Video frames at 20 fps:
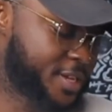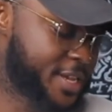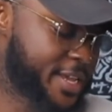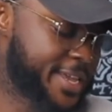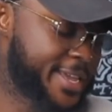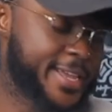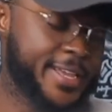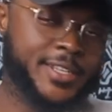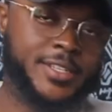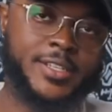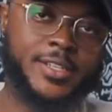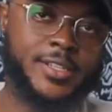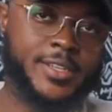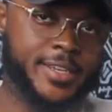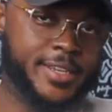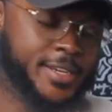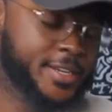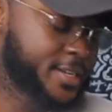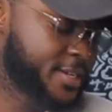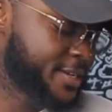
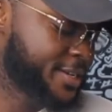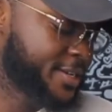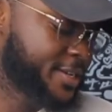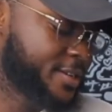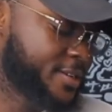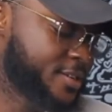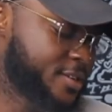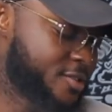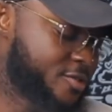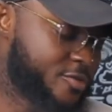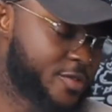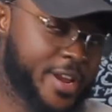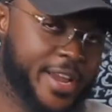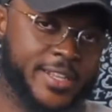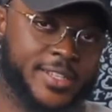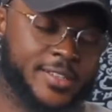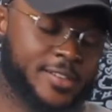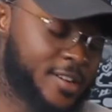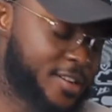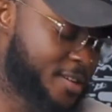easily
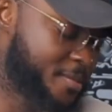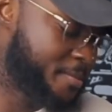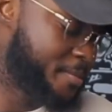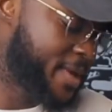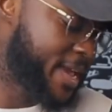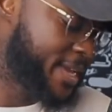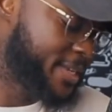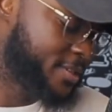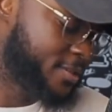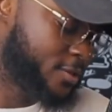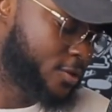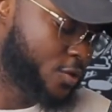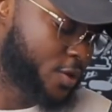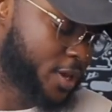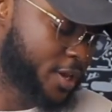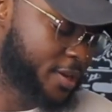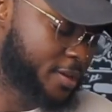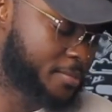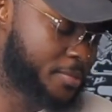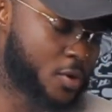created an amazing
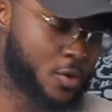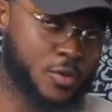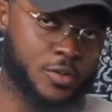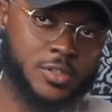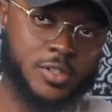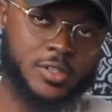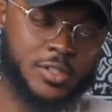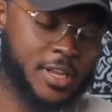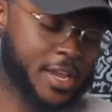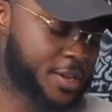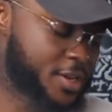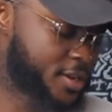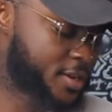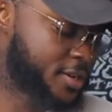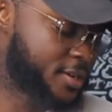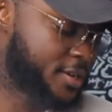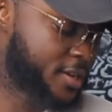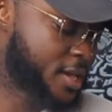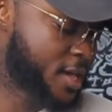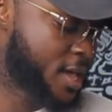looking post that you
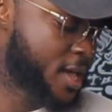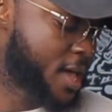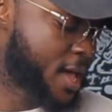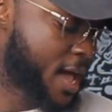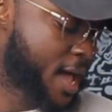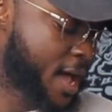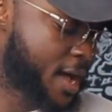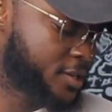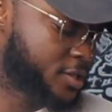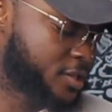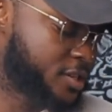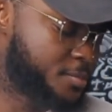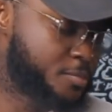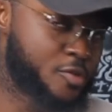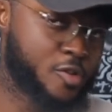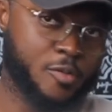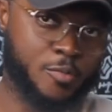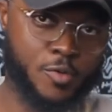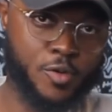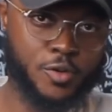can actually
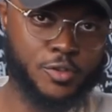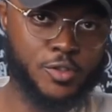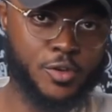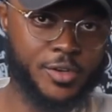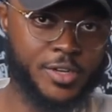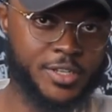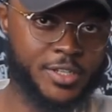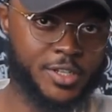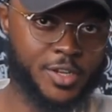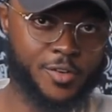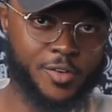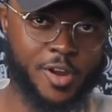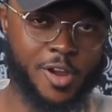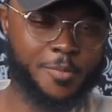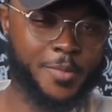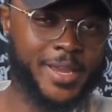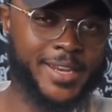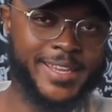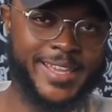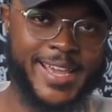promote on Instagram
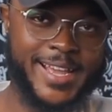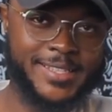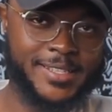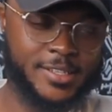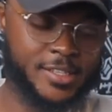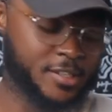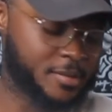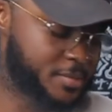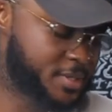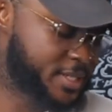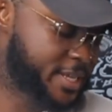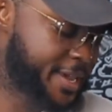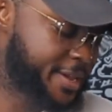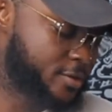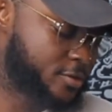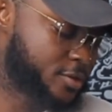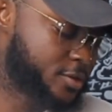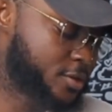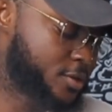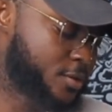and get in some
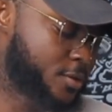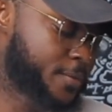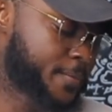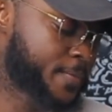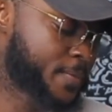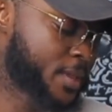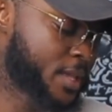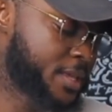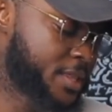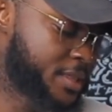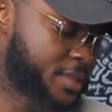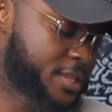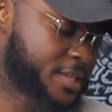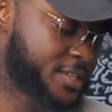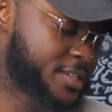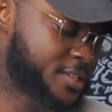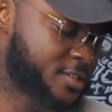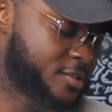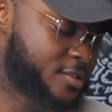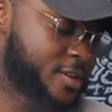sales. So
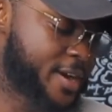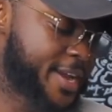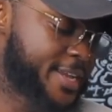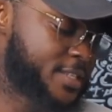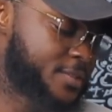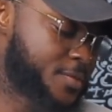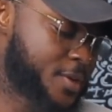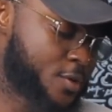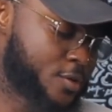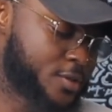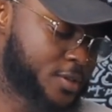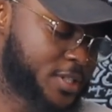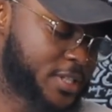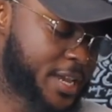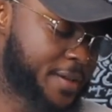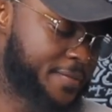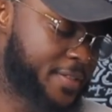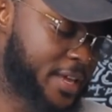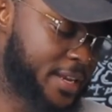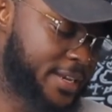this is great. We're going to
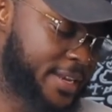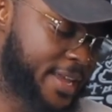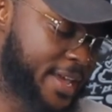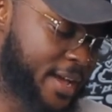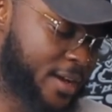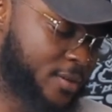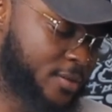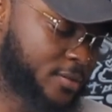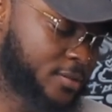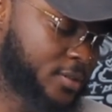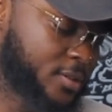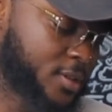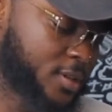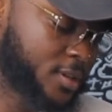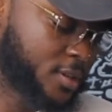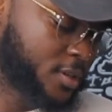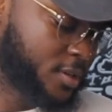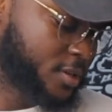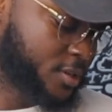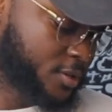save that now.
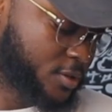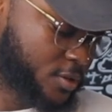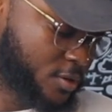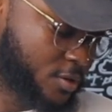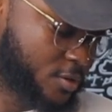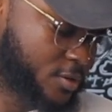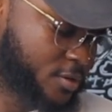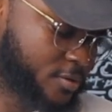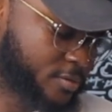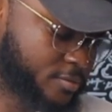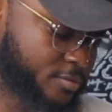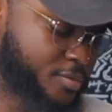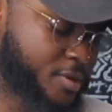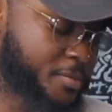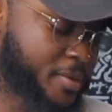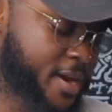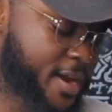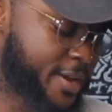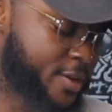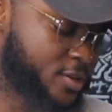So
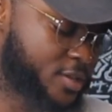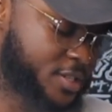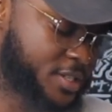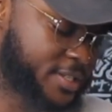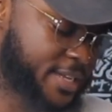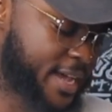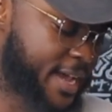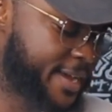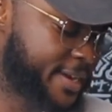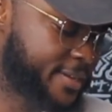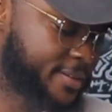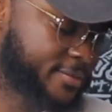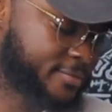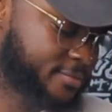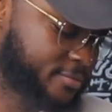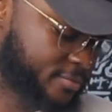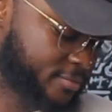preparing your design,